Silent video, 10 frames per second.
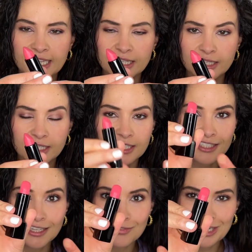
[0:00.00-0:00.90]
the
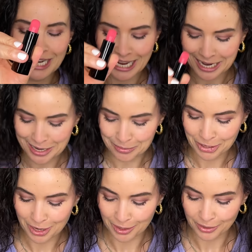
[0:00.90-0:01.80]
7
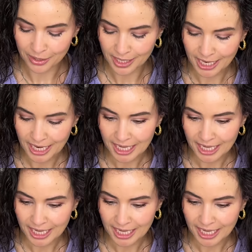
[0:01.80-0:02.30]
a.m. color.